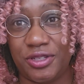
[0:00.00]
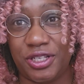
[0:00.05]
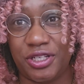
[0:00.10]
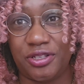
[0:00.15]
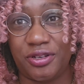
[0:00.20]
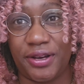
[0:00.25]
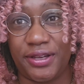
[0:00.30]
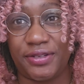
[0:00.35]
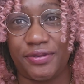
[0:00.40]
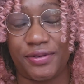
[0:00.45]
she
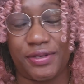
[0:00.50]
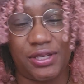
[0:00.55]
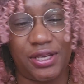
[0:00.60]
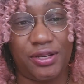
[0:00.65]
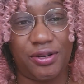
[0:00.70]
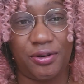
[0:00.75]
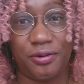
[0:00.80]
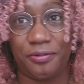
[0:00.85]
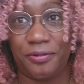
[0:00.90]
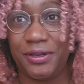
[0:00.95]
transfers
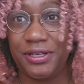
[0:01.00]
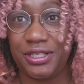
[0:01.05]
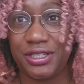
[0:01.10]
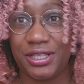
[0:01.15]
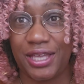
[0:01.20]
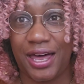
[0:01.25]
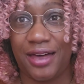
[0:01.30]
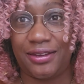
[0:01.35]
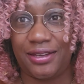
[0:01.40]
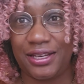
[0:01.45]
in who
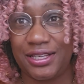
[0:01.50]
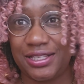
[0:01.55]
reaches out and